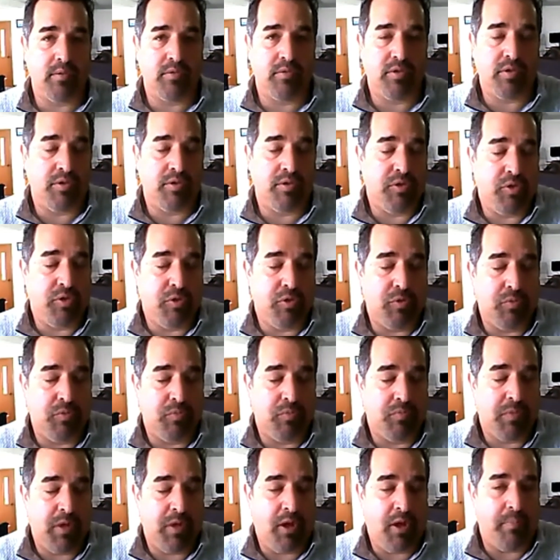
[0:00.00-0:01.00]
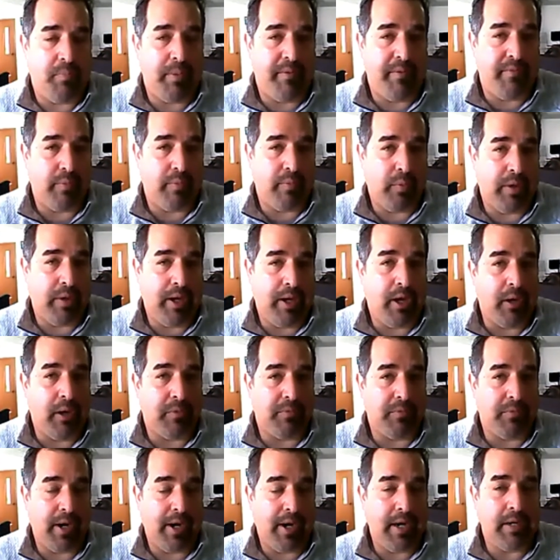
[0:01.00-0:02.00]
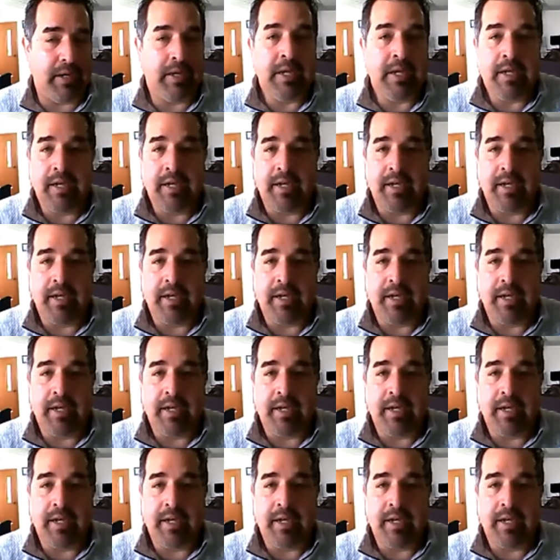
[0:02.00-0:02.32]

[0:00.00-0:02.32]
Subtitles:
to help everyone out, right?